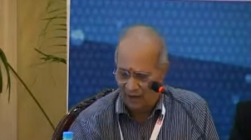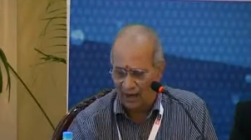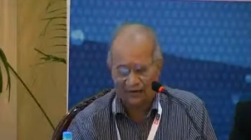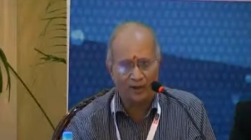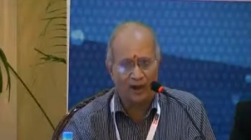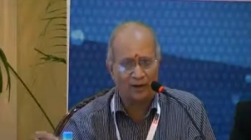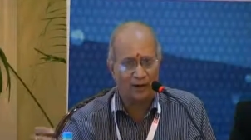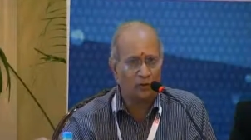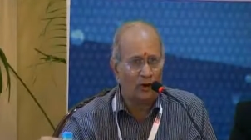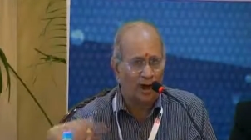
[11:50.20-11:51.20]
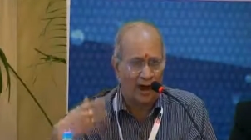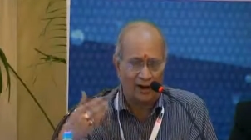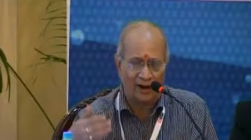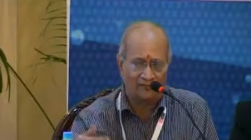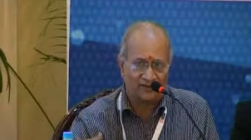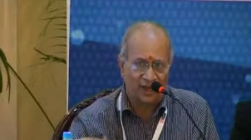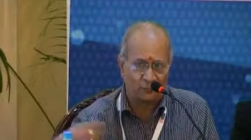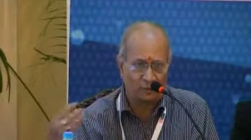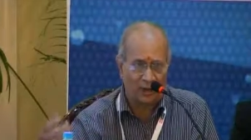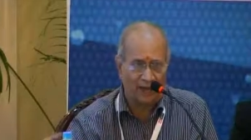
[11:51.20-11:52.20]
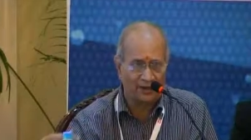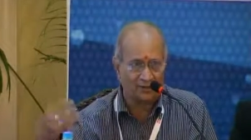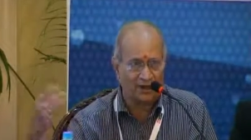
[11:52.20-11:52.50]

I think I'll not go, I'll not have time to share this